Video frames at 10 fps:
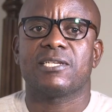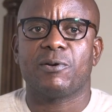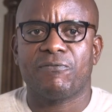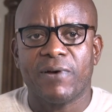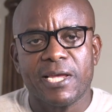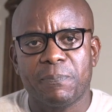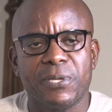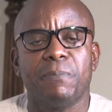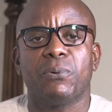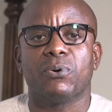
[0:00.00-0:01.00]
terrified
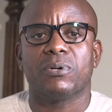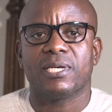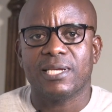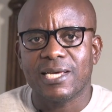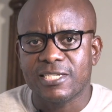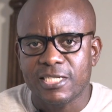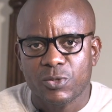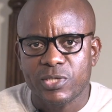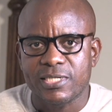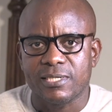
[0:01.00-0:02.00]
people in
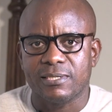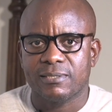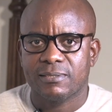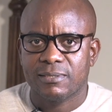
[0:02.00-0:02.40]
antiquity.